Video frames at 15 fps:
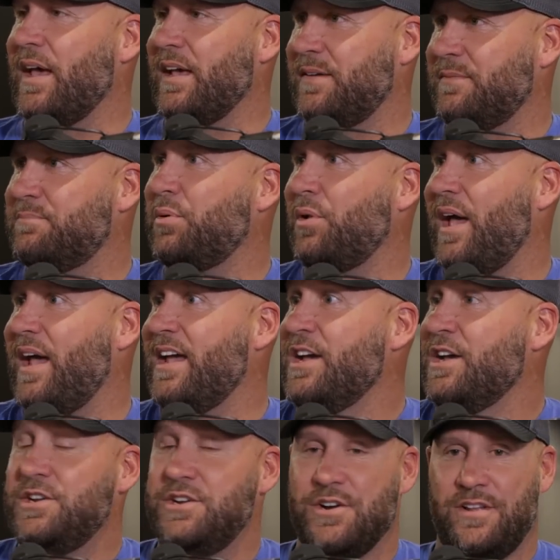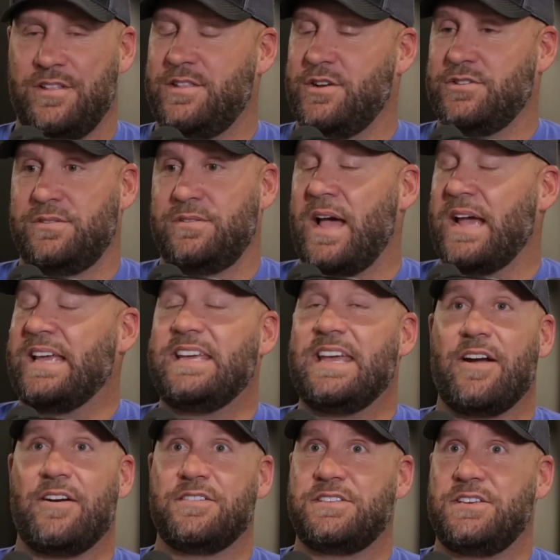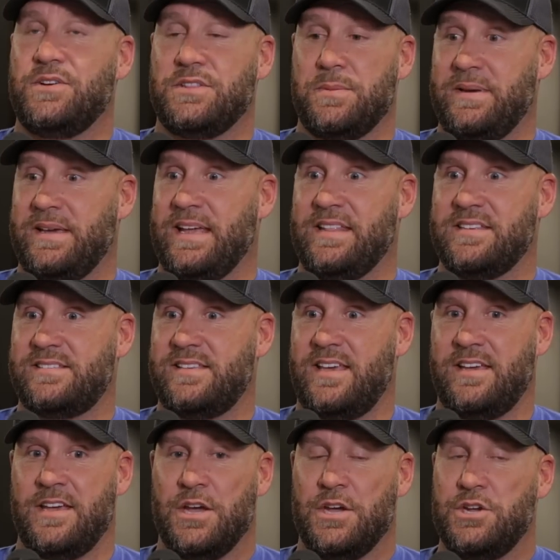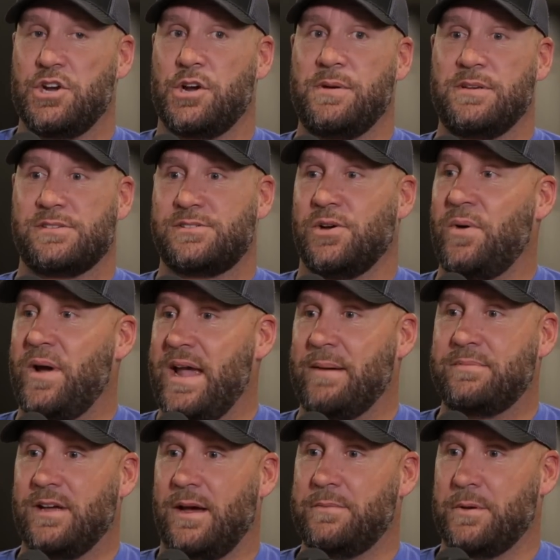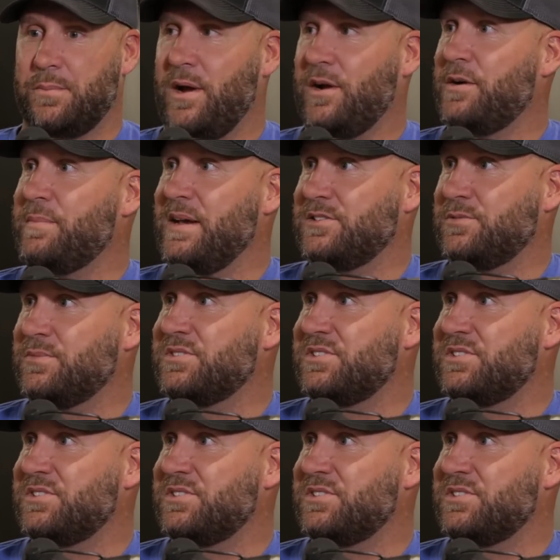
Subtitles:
like play. I guarantee you at the beginning of this thing, you're gonna be so amped up, you're probably gonna make some